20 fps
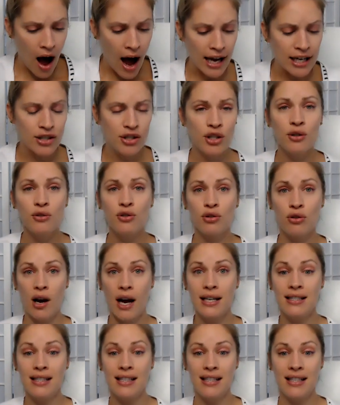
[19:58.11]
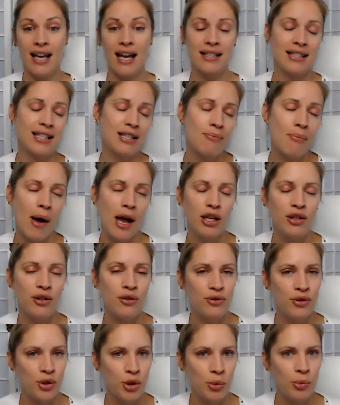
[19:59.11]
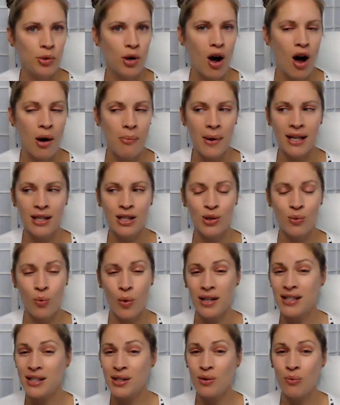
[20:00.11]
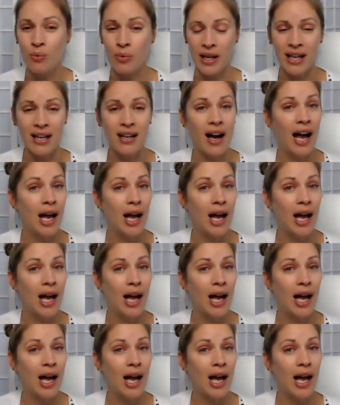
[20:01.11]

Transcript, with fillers: I do try to get to my YouTube comments once a week.